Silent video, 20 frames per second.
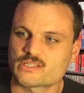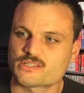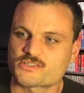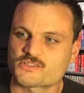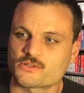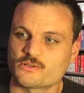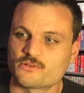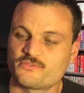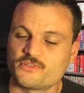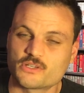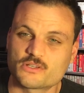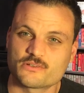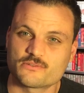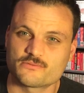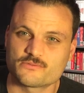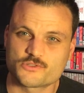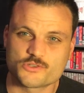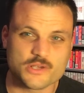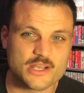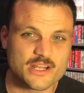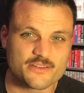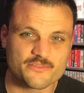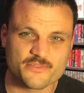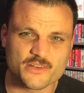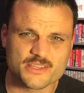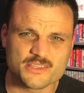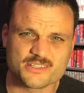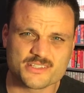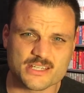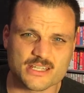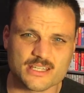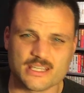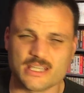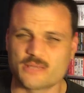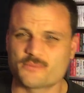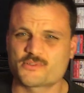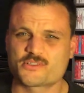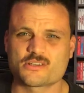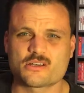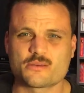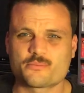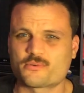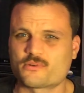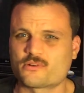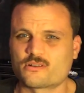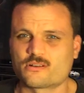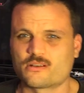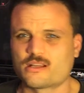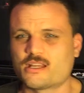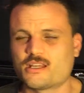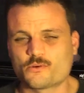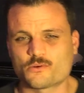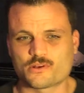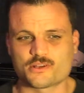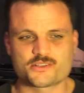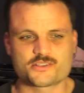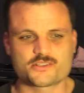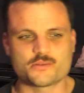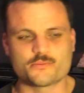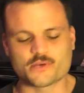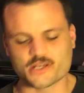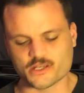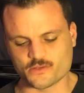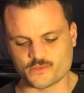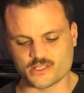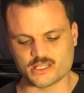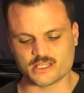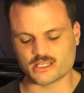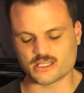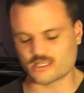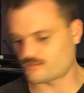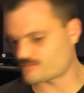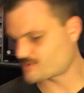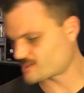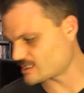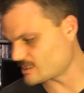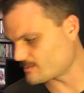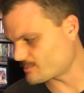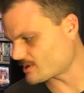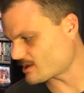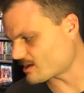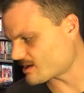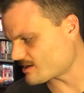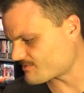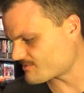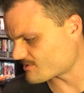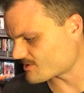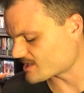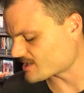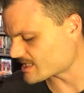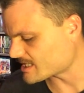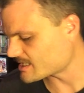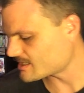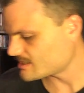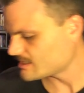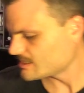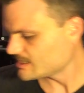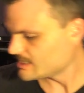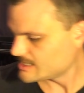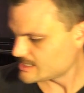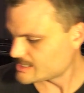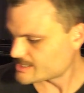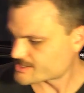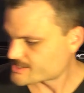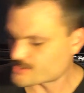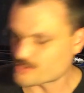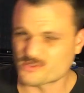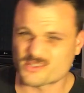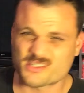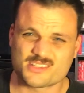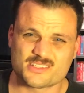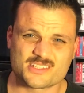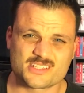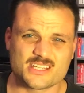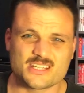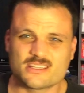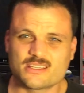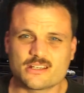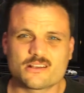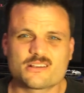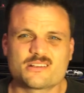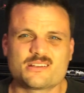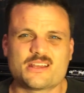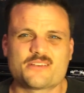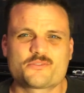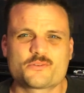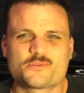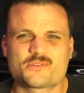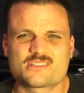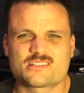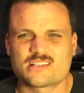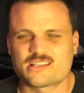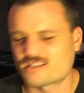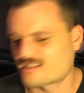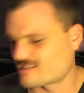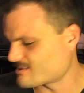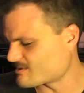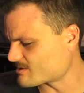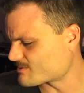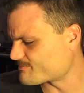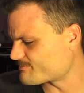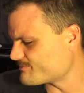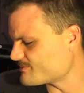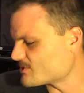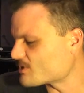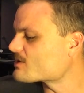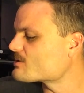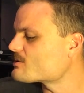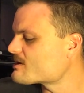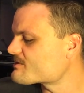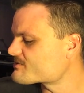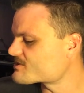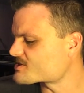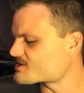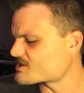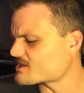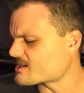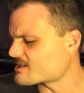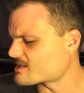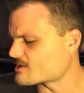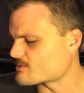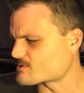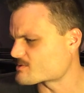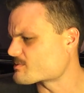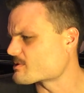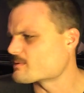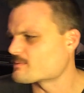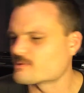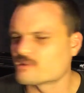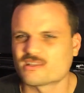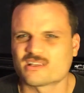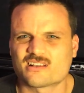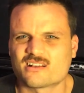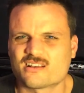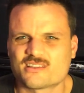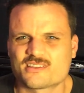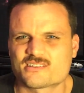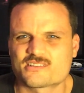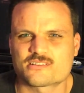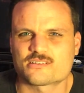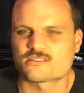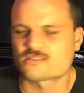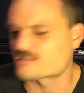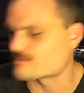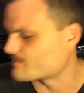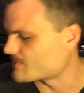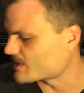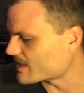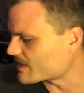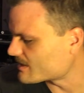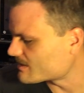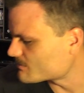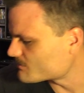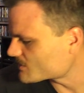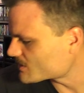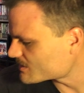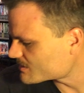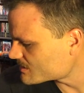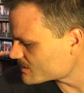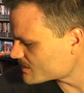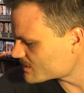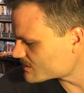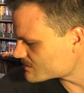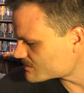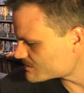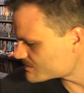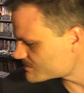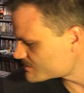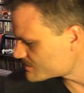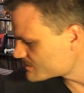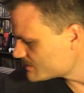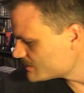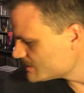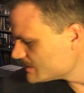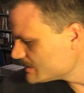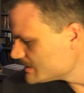So if you can try to find this at GameStop or anywhere else you buy Wii games, keep an eye for that. So it's sitting there and everyone's like, or whoever saw that was probably like, oh, this looks bad. I'm not going to get this.